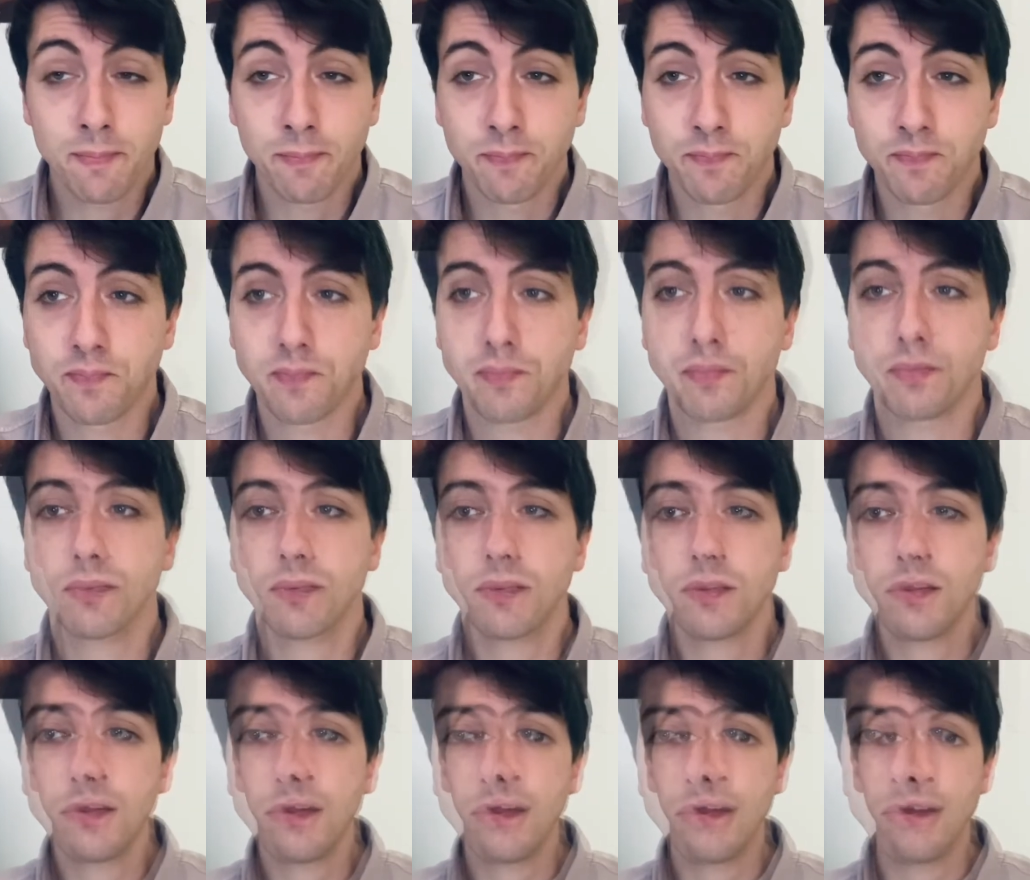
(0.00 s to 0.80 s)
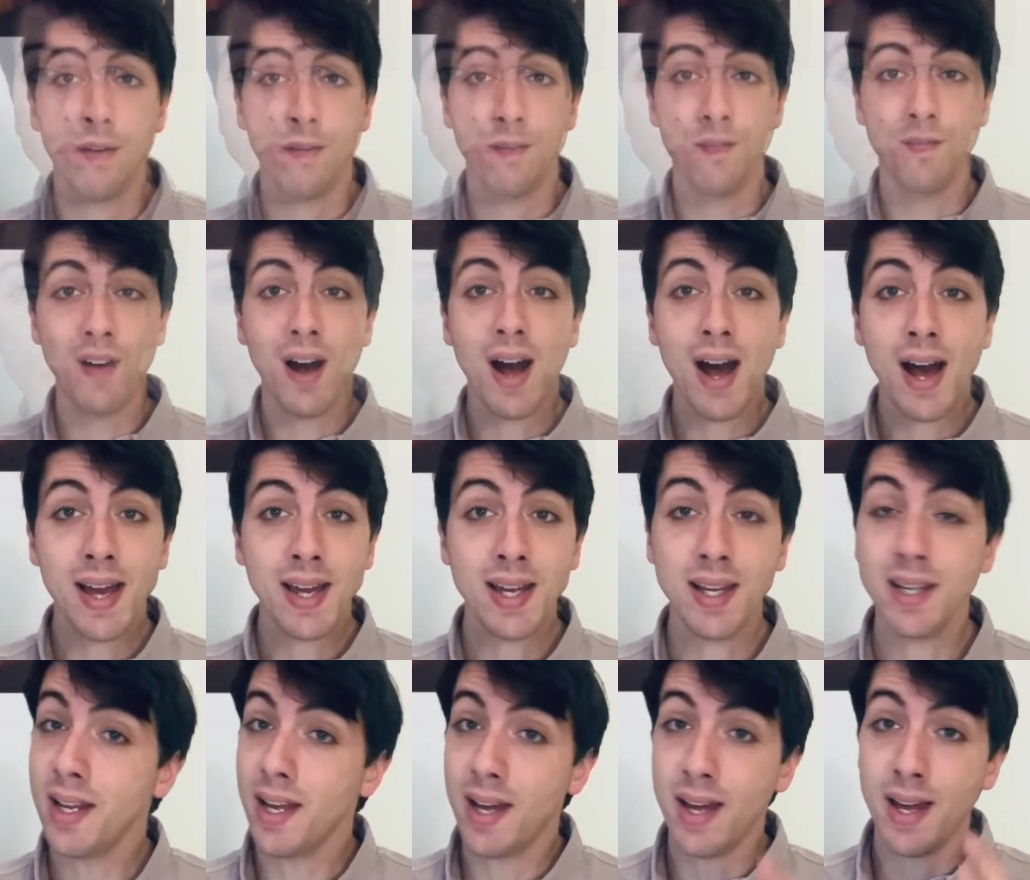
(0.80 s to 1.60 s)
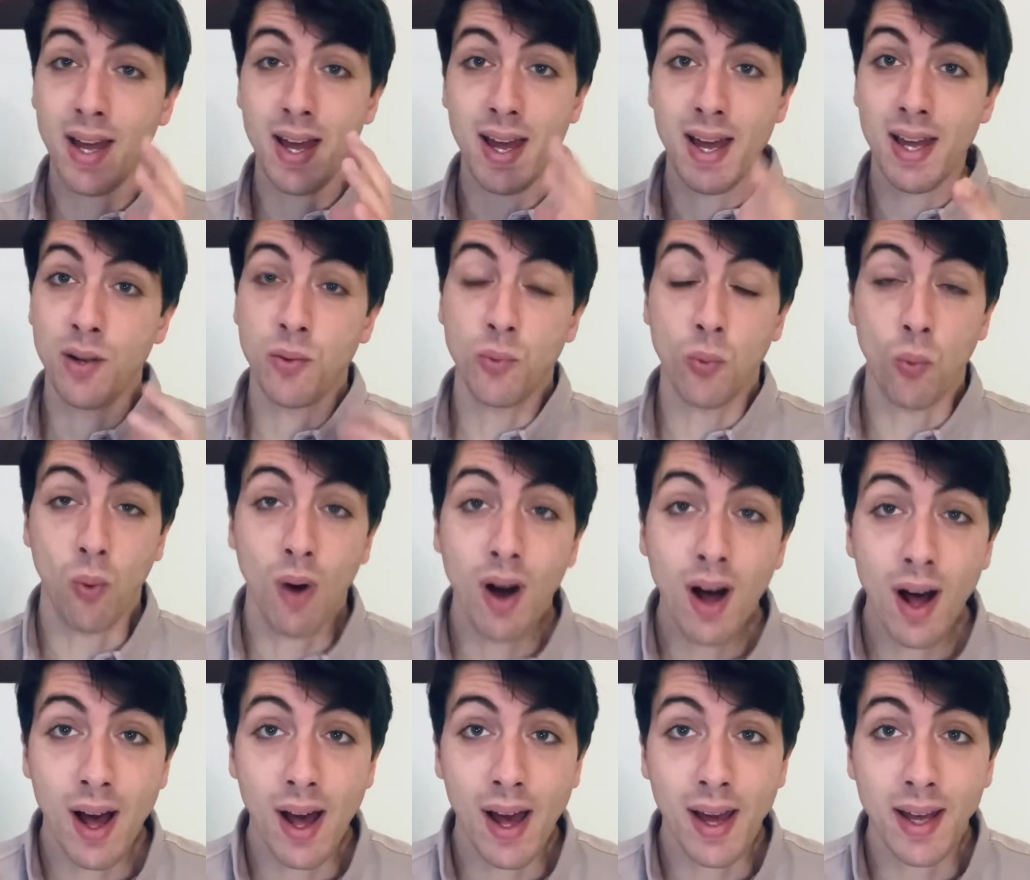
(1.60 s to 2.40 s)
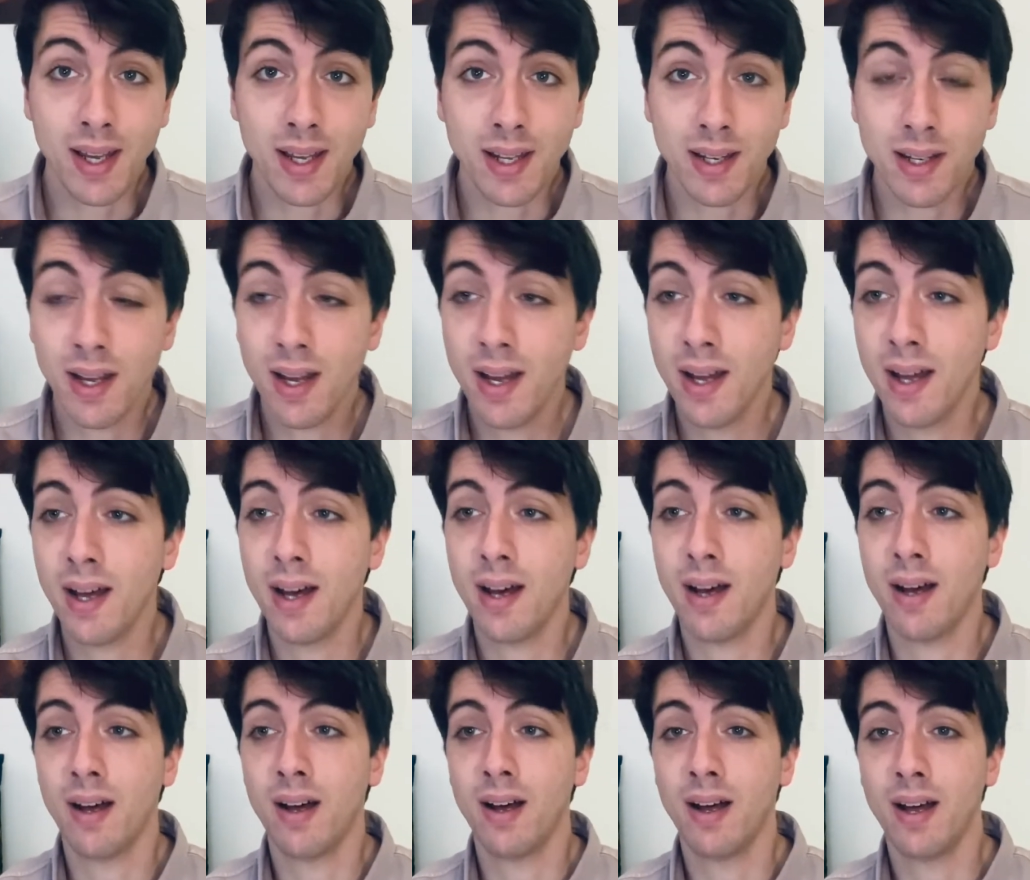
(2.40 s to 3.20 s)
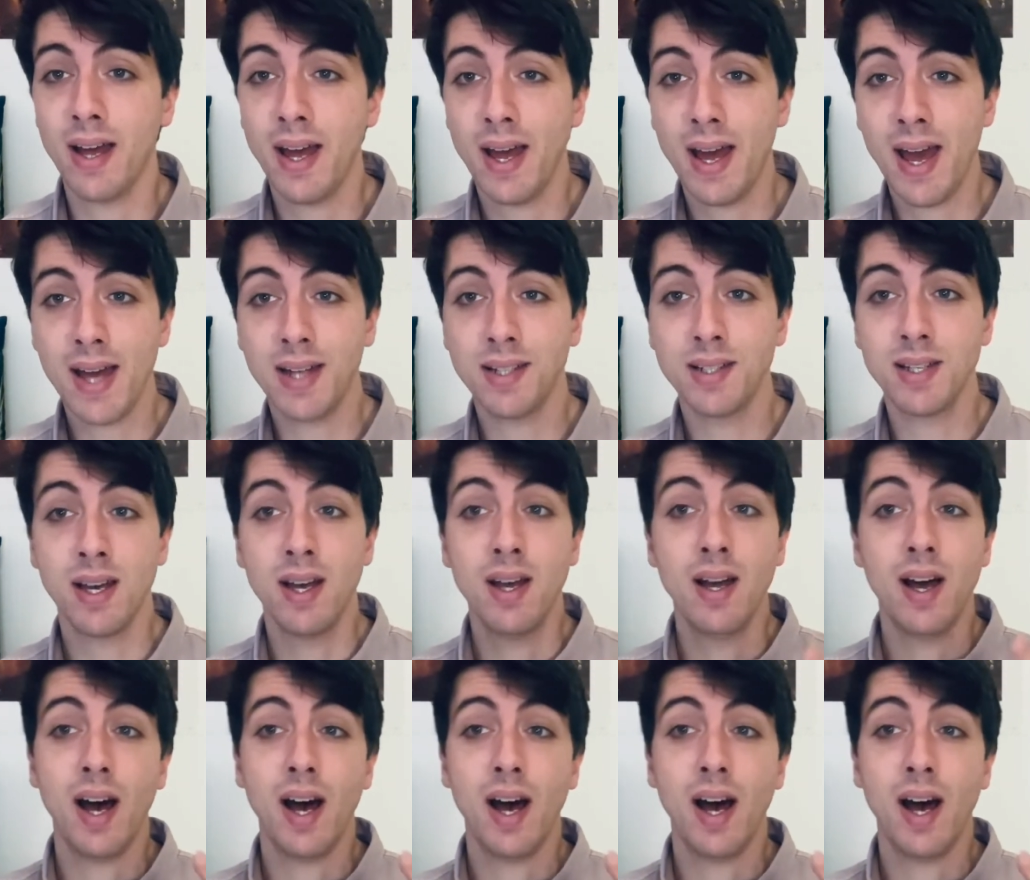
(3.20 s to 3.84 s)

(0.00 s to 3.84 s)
Vine and wine had